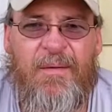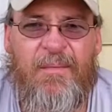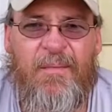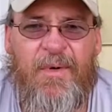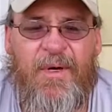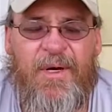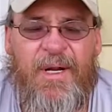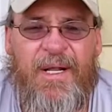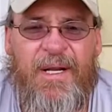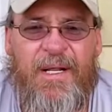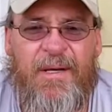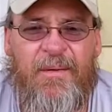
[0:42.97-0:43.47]

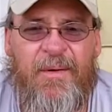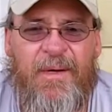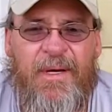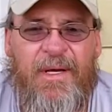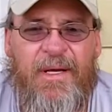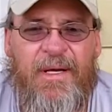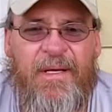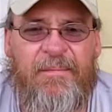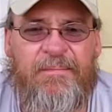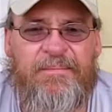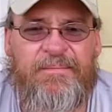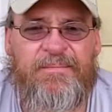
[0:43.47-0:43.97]
But
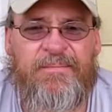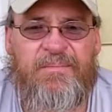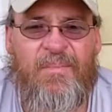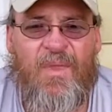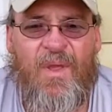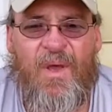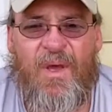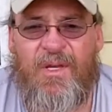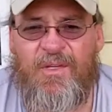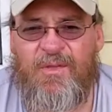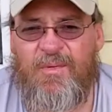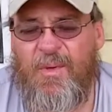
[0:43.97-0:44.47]
anyway,
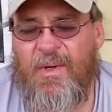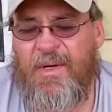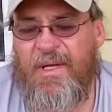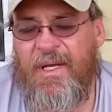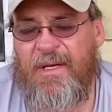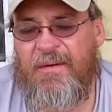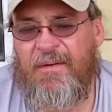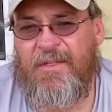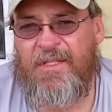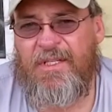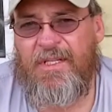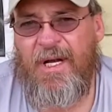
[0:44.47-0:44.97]
I just want to
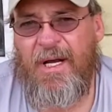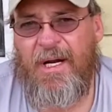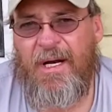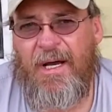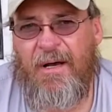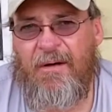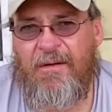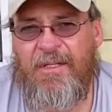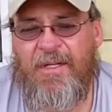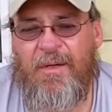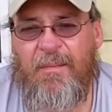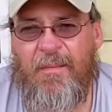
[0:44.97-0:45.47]
give a shout
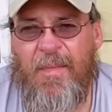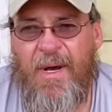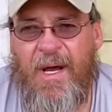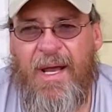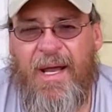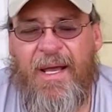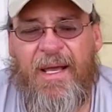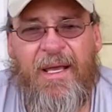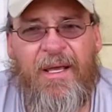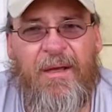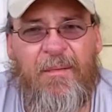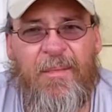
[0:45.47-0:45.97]
out to
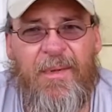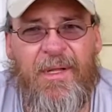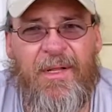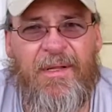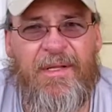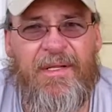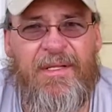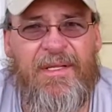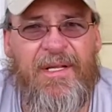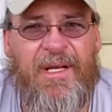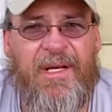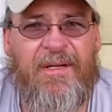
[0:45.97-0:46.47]
Mike at
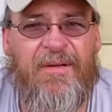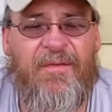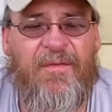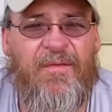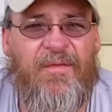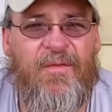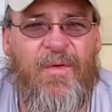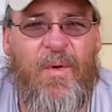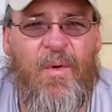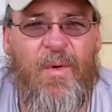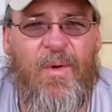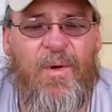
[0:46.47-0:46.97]

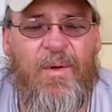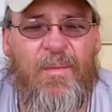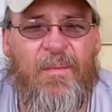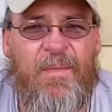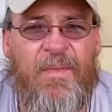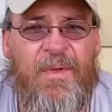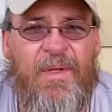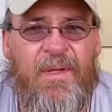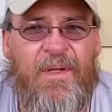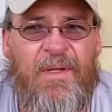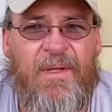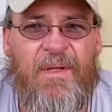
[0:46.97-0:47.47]
metaldetectinforum.
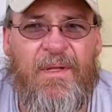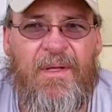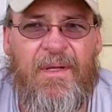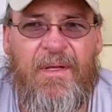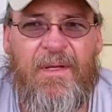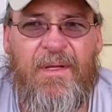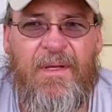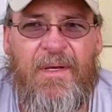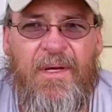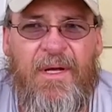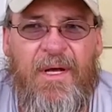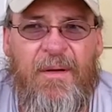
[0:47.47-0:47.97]

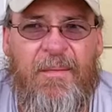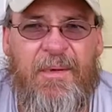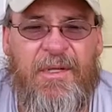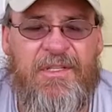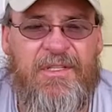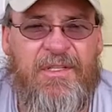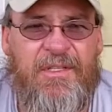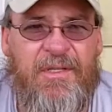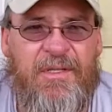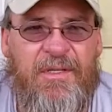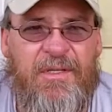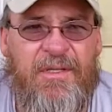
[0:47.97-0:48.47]

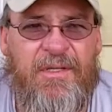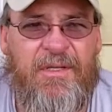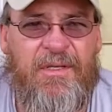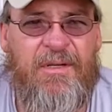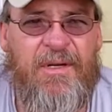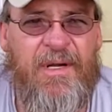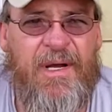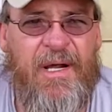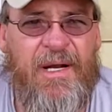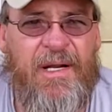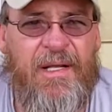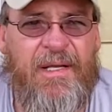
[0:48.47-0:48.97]
It's a
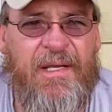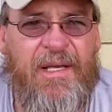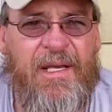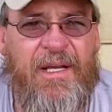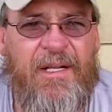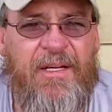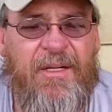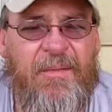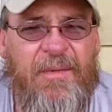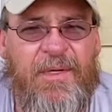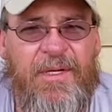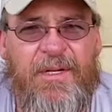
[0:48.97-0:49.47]
United
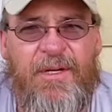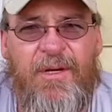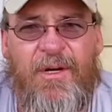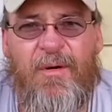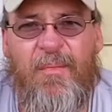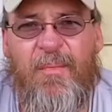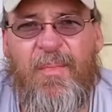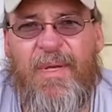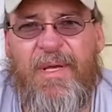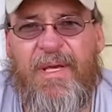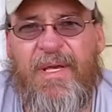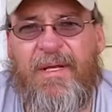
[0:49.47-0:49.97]
Kingdom and
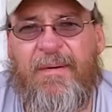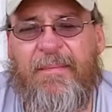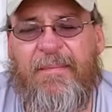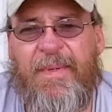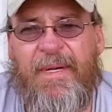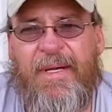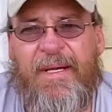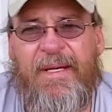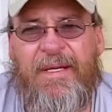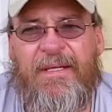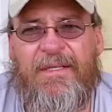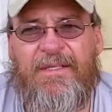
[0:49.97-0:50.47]
European
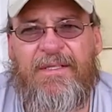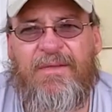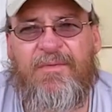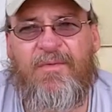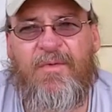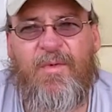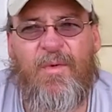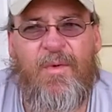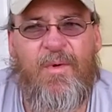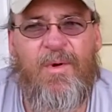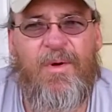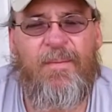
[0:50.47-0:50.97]
based
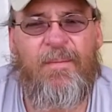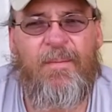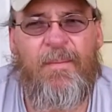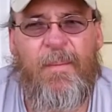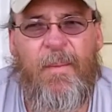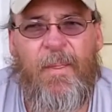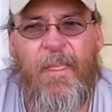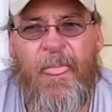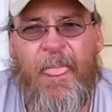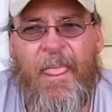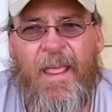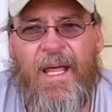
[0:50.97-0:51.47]
forum.
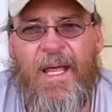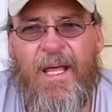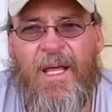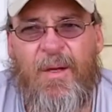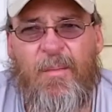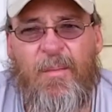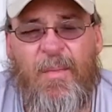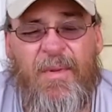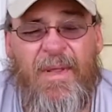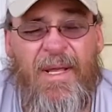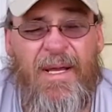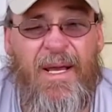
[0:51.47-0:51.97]

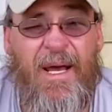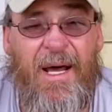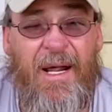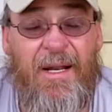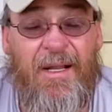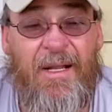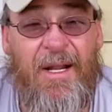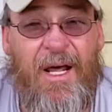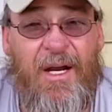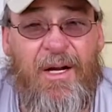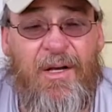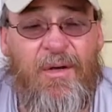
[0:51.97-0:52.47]
They got a
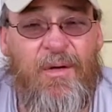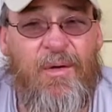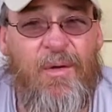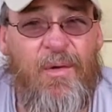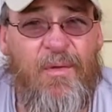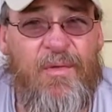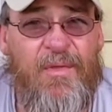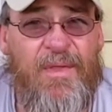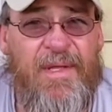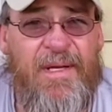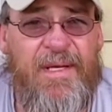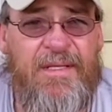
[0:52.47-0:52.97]
lot of cool
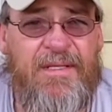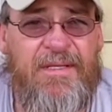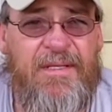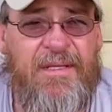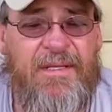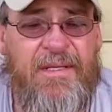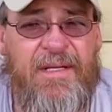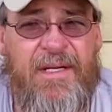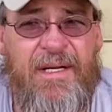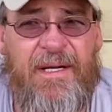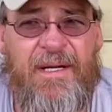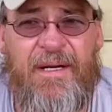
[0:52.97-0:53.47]
things
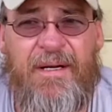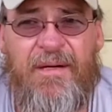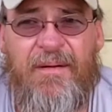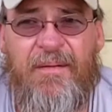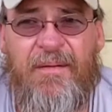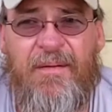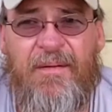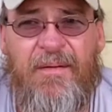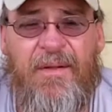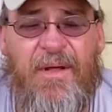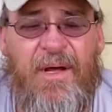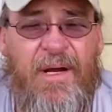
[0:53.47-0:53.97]
on there,
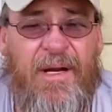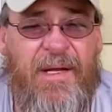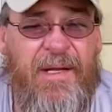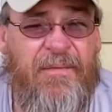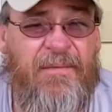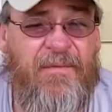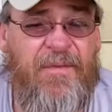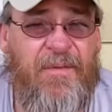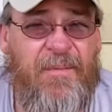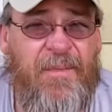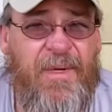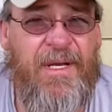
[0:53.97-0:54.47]
a lot of
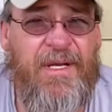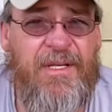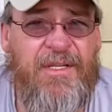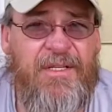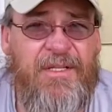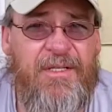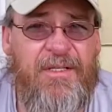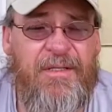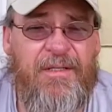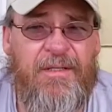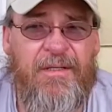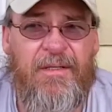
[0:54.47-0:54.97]

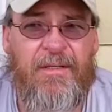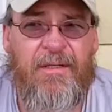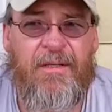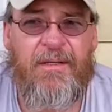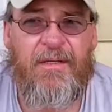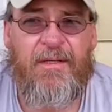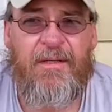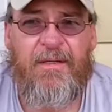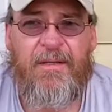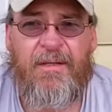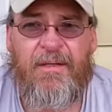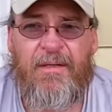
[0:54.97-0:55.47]
information.
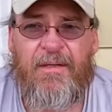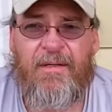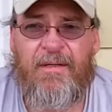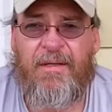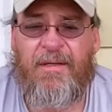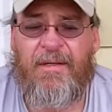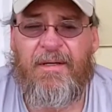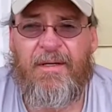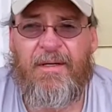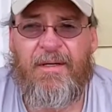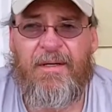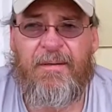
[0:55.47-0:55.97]

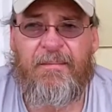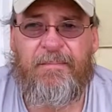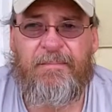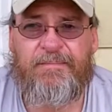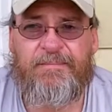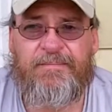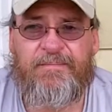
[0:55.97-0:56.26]
I